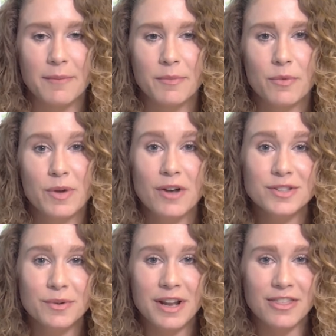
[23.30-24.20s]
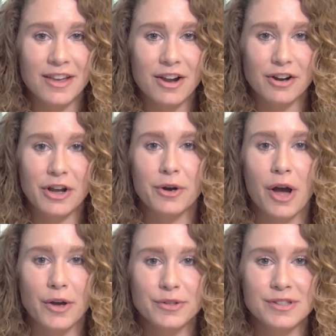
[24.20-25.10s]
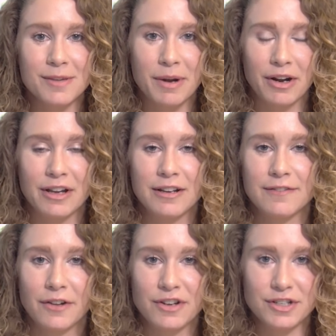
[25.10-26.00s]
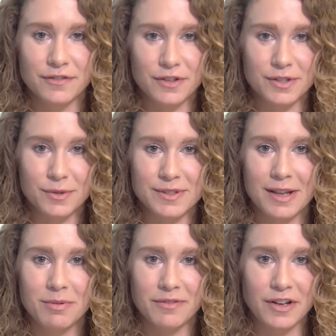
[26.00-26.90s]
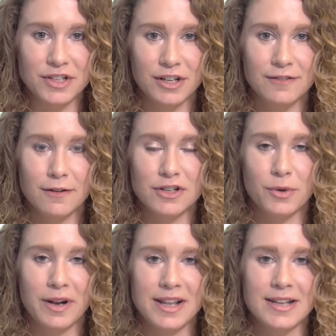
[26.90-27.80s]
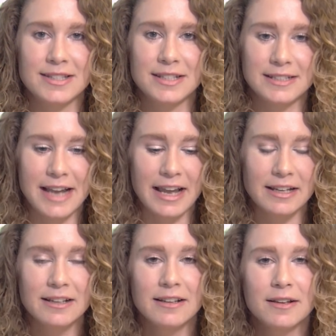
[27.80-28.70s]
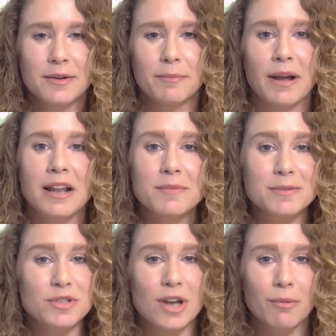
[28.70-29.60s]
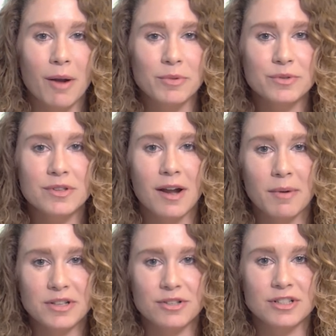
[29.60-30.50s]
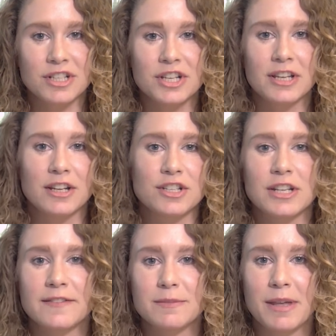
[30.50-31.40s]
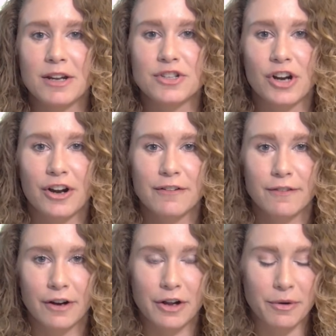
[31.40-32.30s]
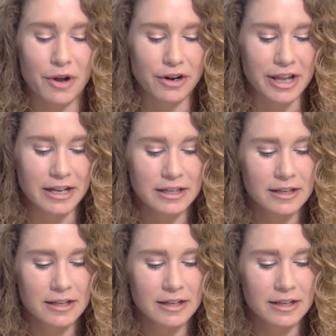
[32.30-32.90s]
We also want to thank our co-host, the American Foundation for Suicide Prevention, for joining us today. My name is Michelle Ramos. I'm our Strategic Initiatives Manager for GoGuardian.